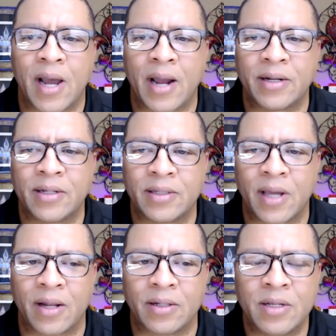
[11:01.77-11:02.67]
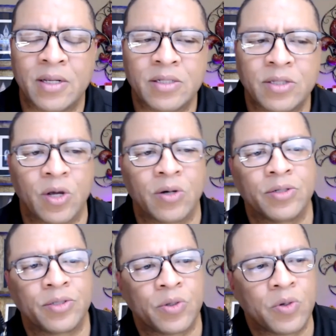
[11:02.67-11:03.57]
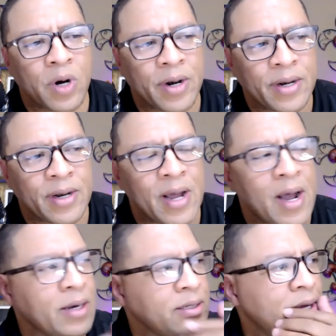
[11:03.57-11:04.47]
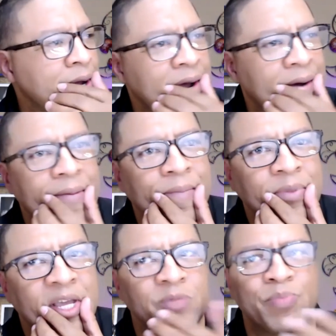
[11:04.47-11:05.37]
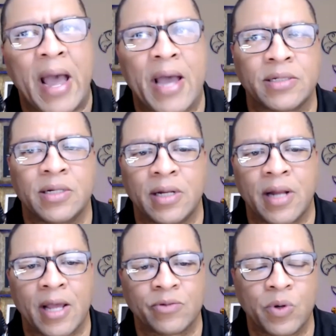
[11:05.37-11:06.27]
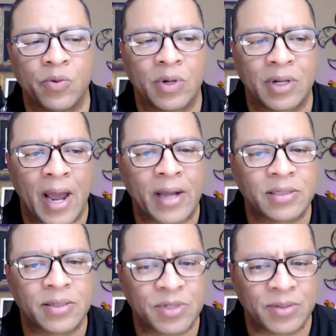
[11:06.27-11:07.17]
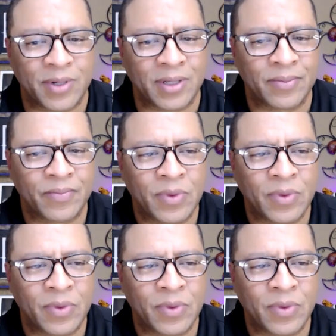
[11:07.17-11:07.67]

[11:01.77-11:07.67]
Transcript: the idea that those who are not as passionate as we would like them to be,